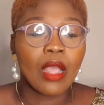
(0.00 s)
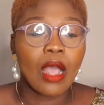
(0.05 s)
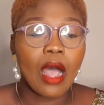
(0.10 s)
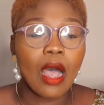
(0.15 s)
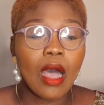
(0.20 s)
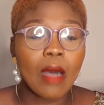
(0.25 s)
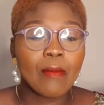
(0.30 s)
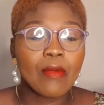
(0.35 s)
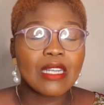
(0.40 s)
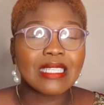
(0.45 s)

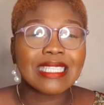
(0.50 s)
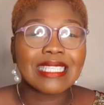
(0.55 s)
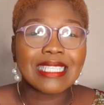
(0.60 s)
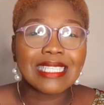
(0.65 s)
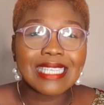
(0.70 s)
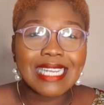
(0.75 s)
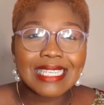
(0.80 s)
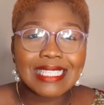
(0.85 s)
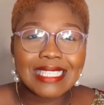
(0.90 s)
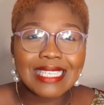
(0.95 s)
a
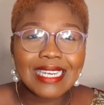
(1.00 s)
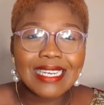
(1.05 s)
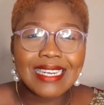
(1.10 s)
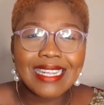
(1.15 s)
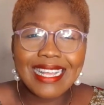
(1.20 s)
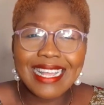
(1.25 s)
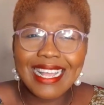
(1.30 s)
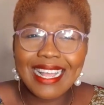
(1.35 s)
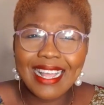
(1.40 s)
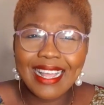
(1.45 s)

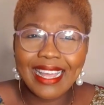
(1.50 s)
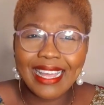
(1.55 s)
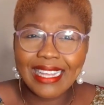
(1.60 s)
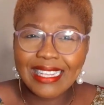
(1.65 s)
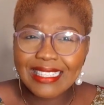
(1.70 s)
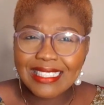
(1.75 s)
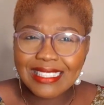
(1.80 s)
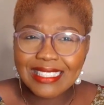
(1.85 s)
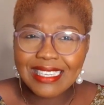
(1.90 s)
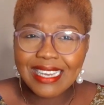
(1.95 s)
certain
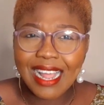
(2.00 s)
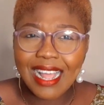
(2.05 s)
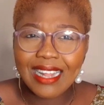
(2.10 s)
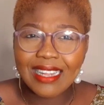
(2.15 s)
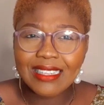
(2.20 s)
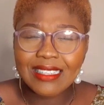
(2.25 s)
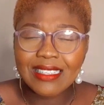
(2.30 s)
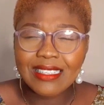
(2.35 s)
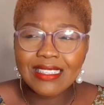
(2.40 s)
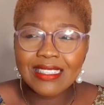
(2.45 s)

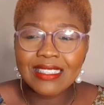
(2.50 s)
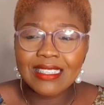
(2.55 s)
incident,